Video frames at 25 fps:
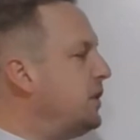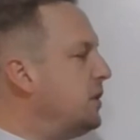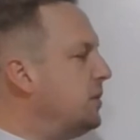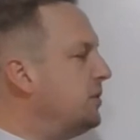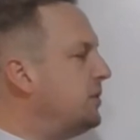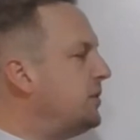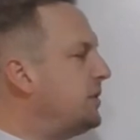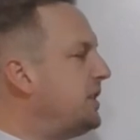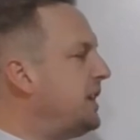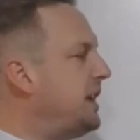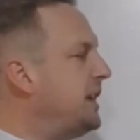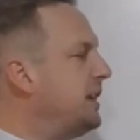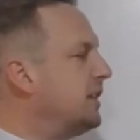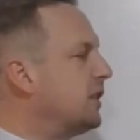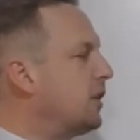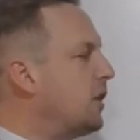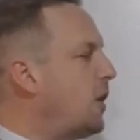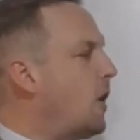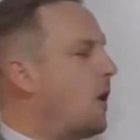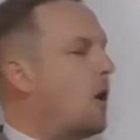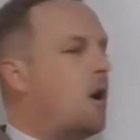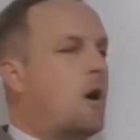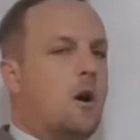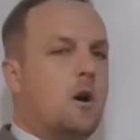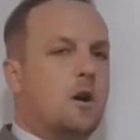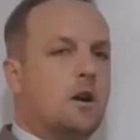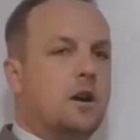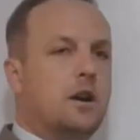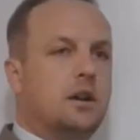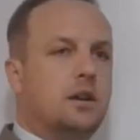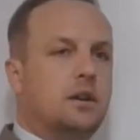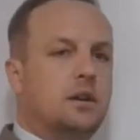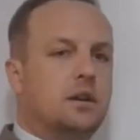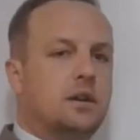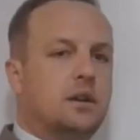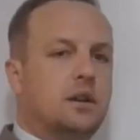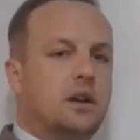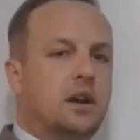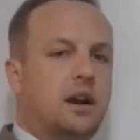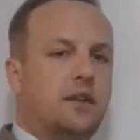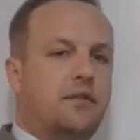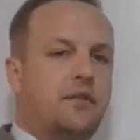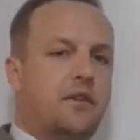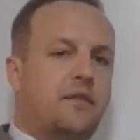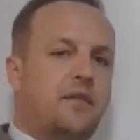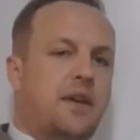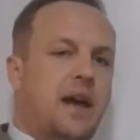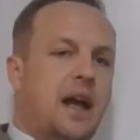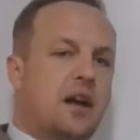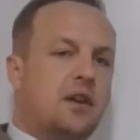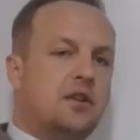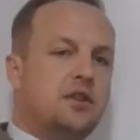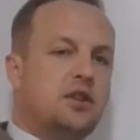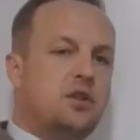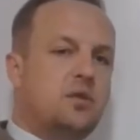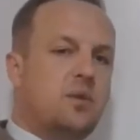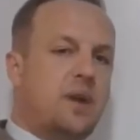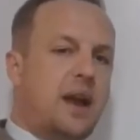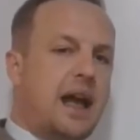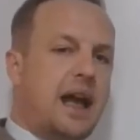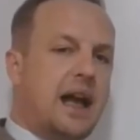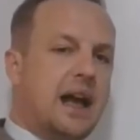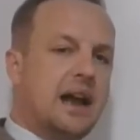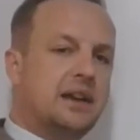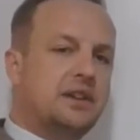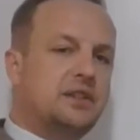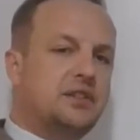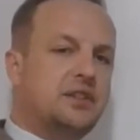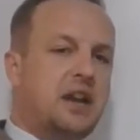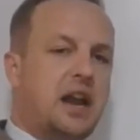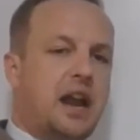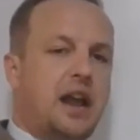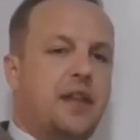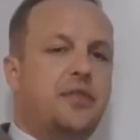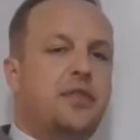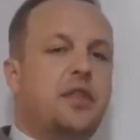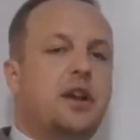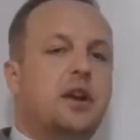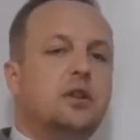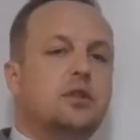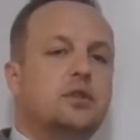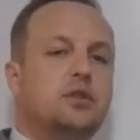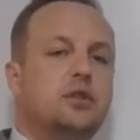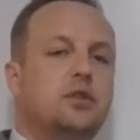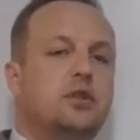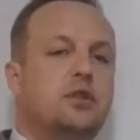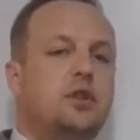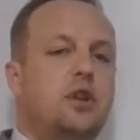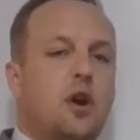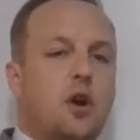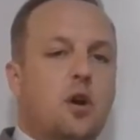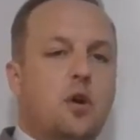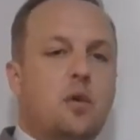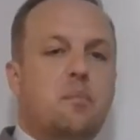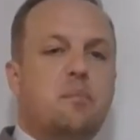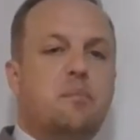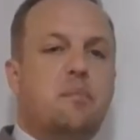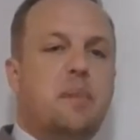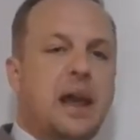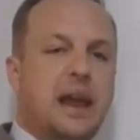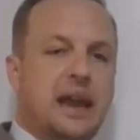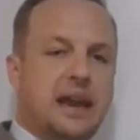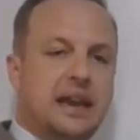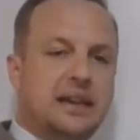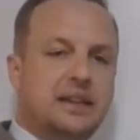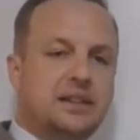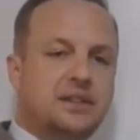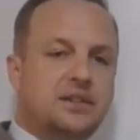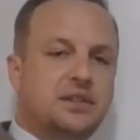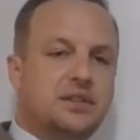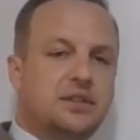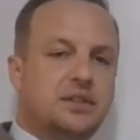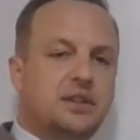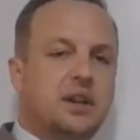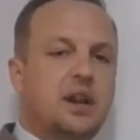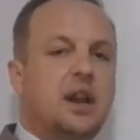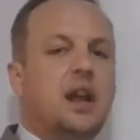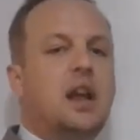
see log of a value x and there's no base,